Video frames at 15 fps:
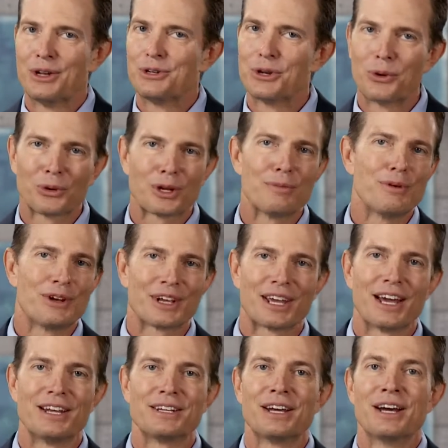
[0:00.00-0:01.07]
Don't
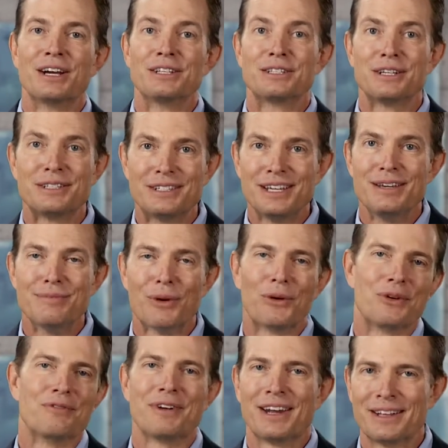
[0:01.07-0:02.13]
communicate to
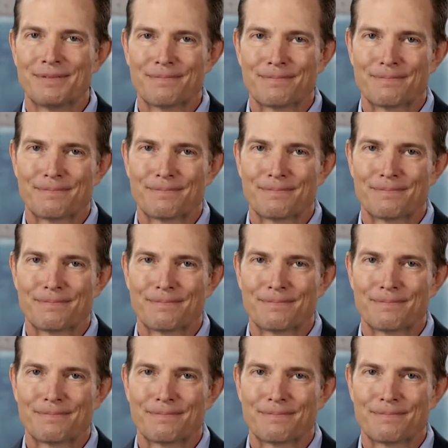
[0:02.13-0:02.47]
demotivate.